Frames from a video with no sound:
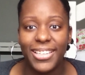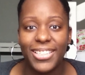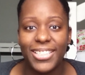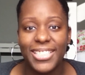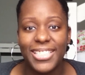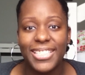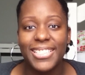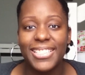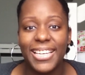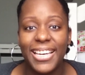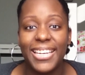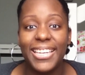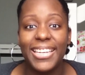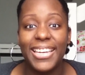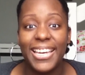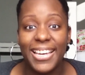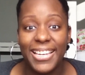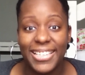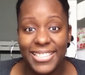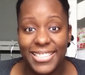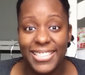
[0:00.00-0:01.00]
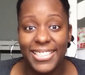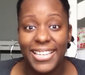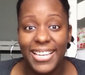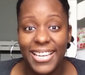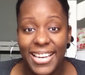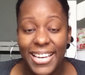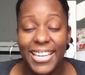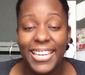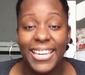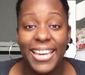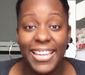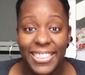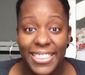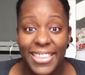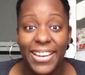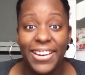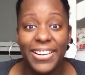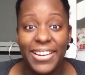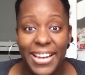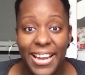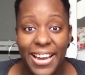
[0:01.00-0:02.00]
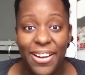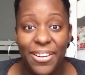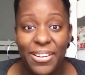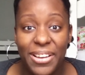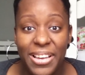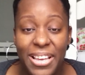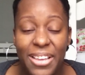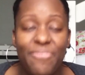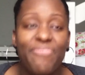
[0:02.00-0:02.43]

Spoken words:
She's like, yes, get there now.